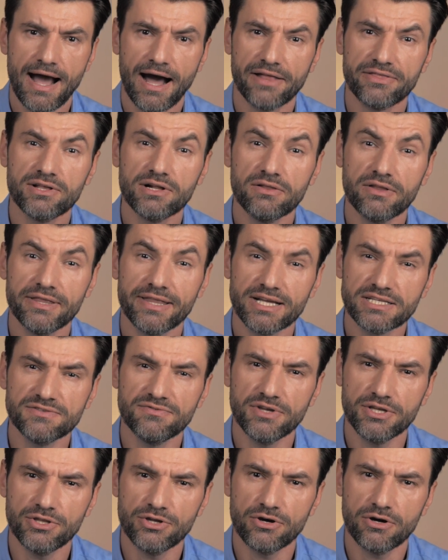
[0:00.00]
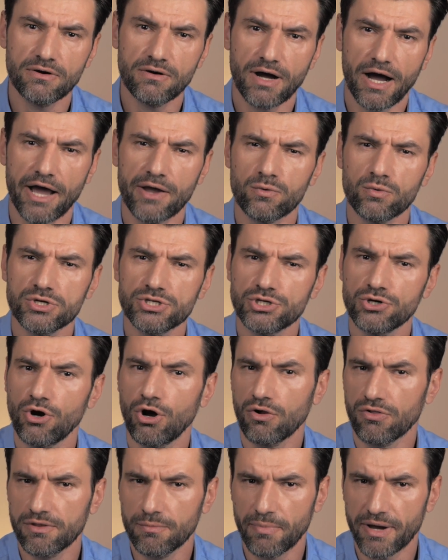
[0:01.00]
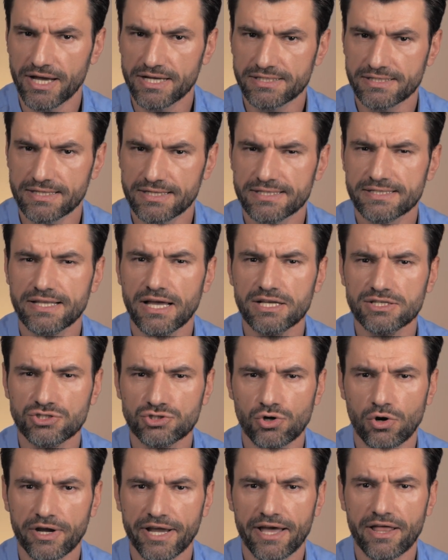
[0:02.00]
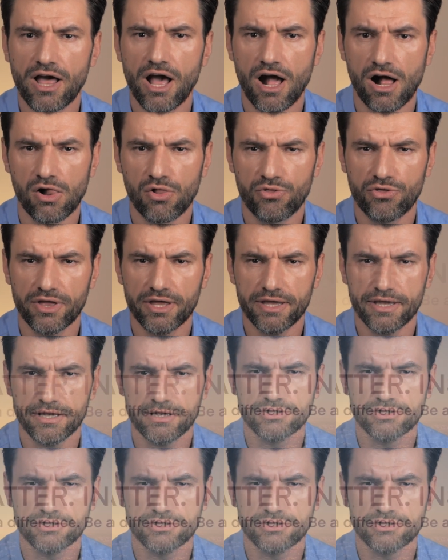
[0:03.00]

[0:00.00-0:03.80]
Until the next video, I wish you all the best, stay strong and healthy,